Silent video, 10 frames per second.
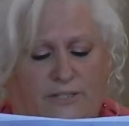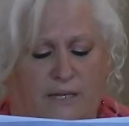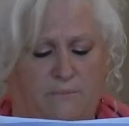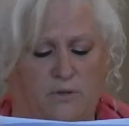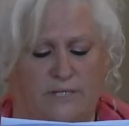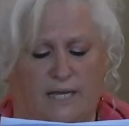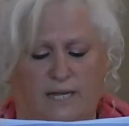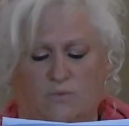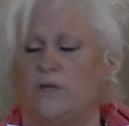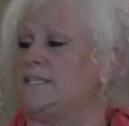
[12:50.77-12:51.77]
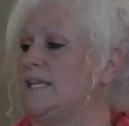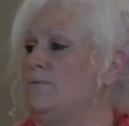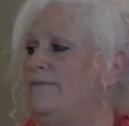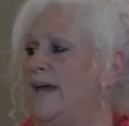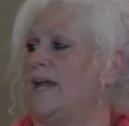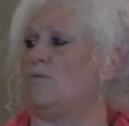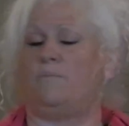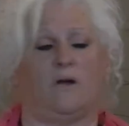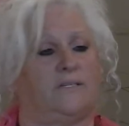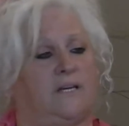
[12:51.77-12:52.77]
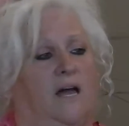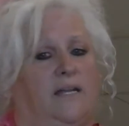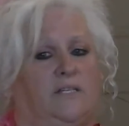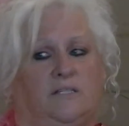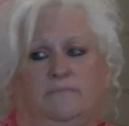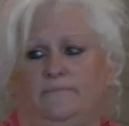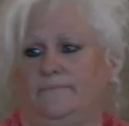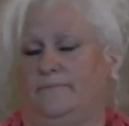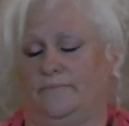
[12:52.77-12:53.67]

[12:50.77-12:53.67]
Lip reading: played soothing Celtic music, and recently we found out we're part